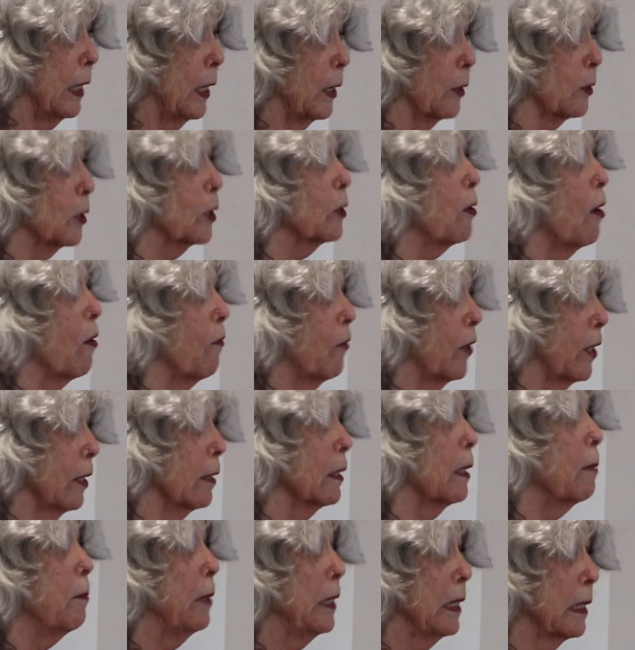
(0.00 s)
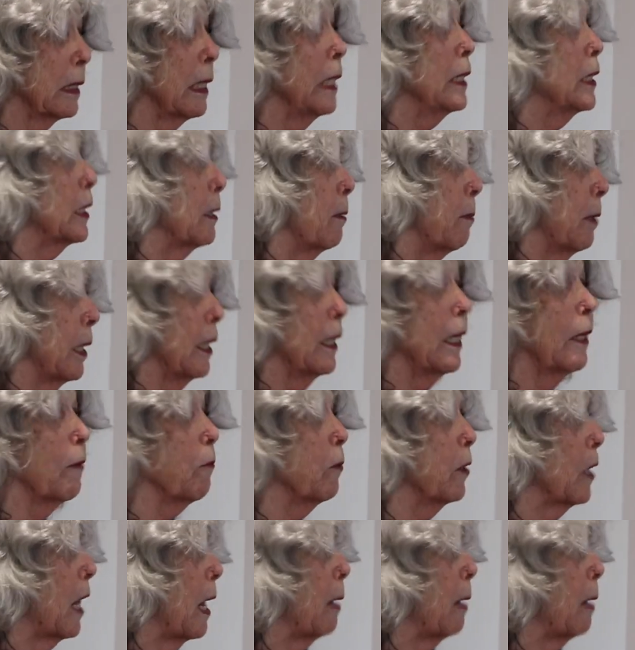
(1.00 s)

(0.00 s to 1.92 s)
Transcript: either. So I figured, let me say something that will